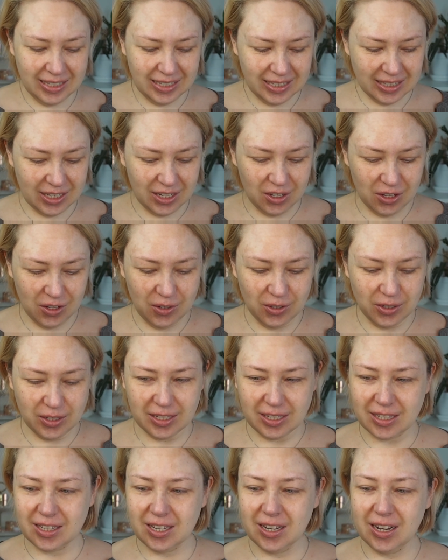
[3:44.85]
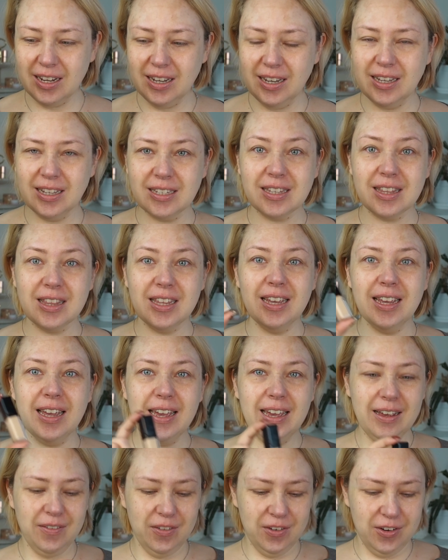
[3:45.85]
the cutest, tiniest thing
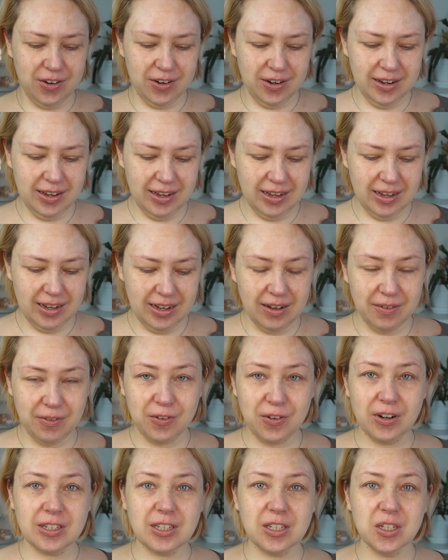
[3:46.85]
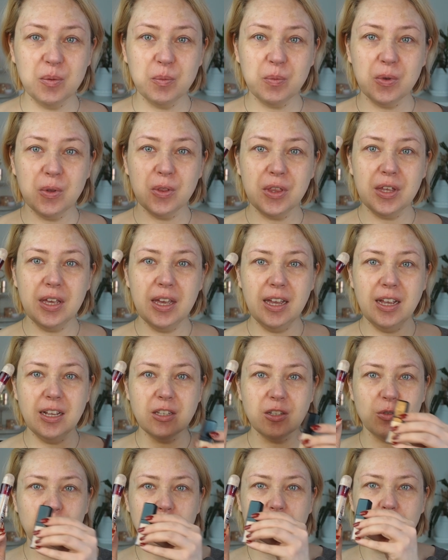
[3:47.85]
ever. For example, the
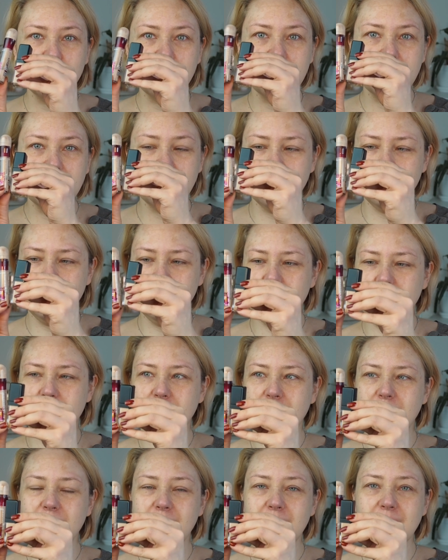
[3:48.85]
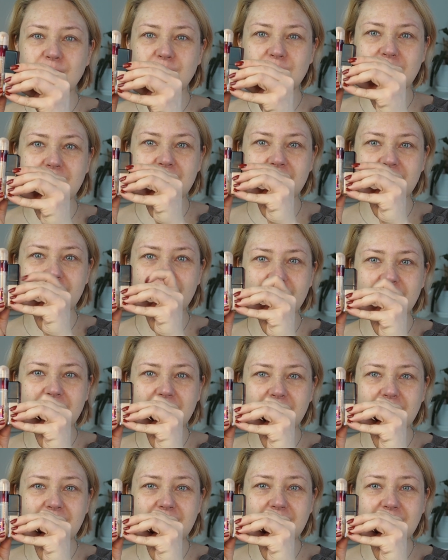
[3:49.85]
age rewind. Can you see?
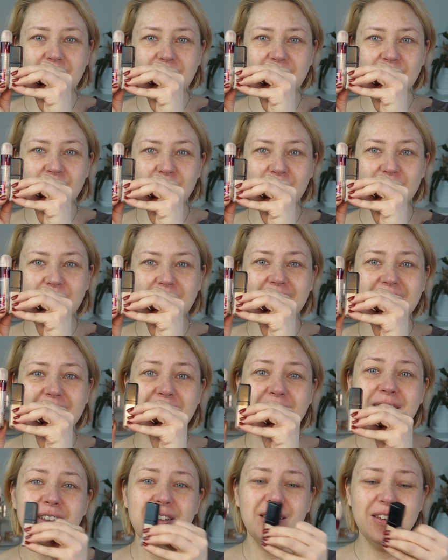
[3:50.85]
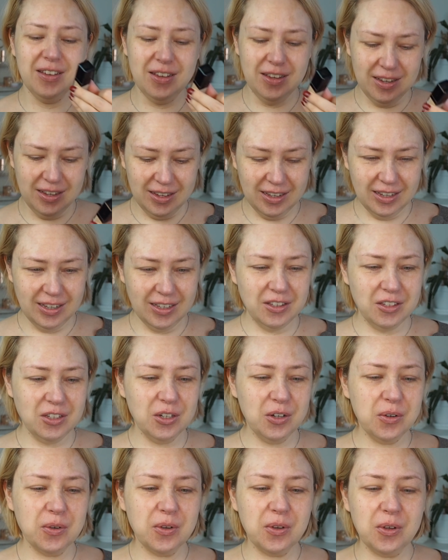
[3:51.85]
It's so
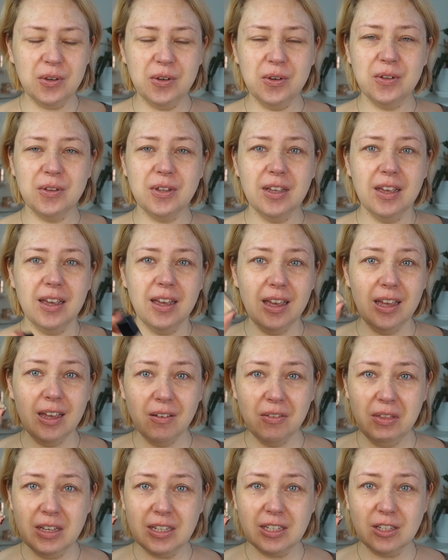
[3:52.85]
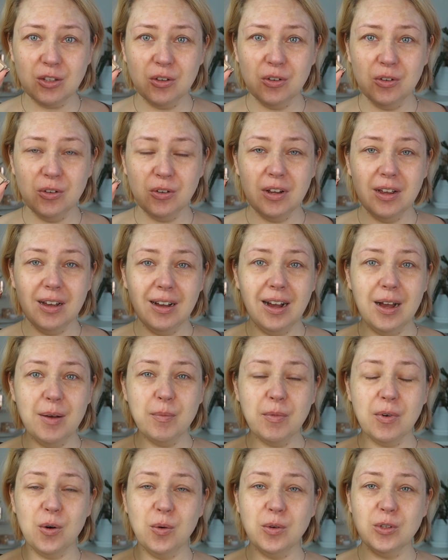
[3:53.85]
cute. If it's good,
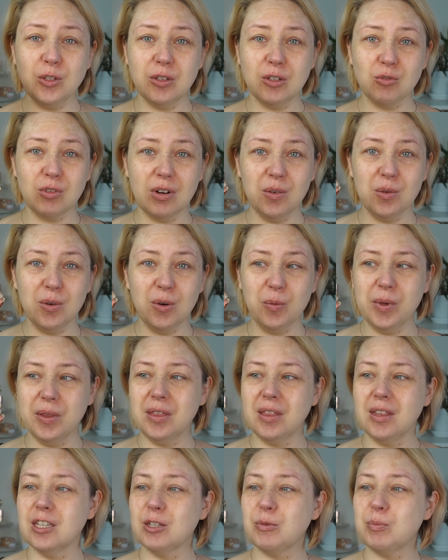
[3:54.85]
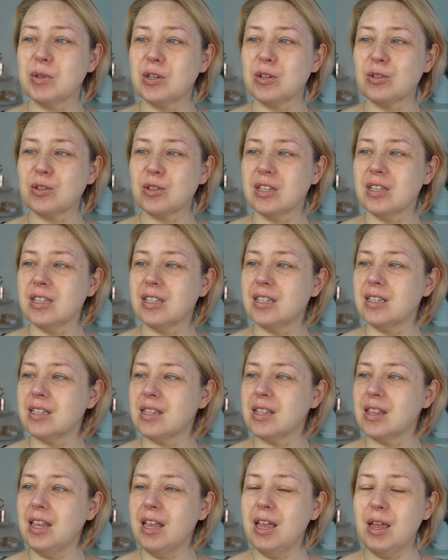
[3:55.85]
I'm going to travel with this, because this is
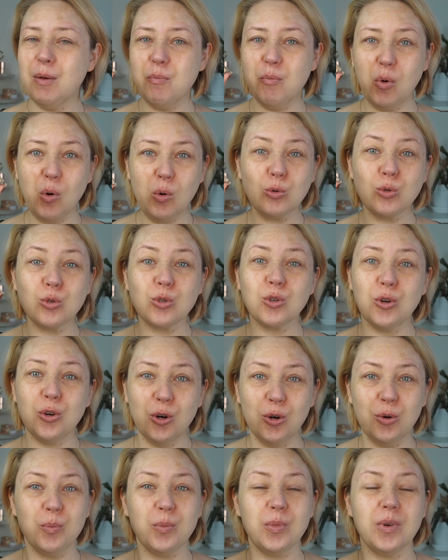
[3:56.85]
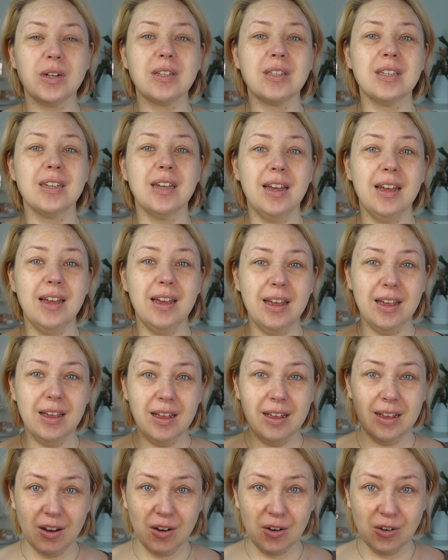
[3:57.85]
the most compact
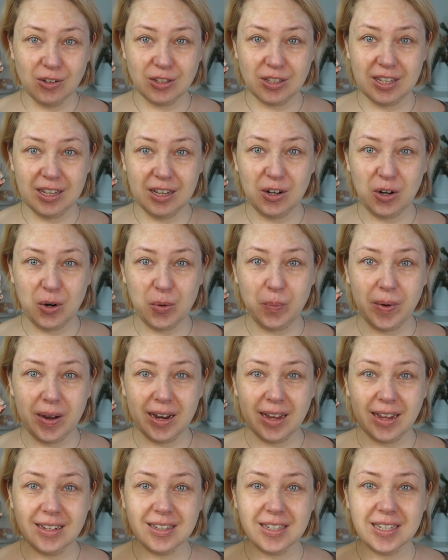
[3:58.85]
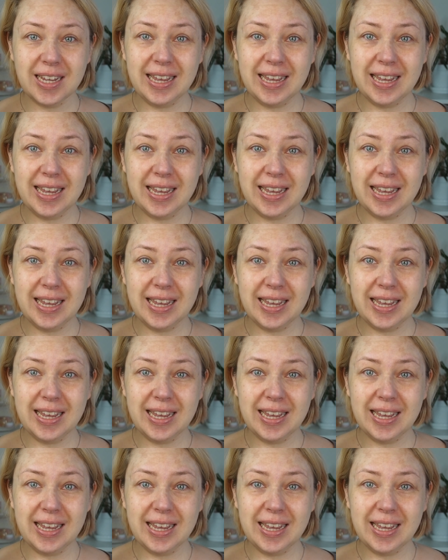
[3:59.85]
concealer package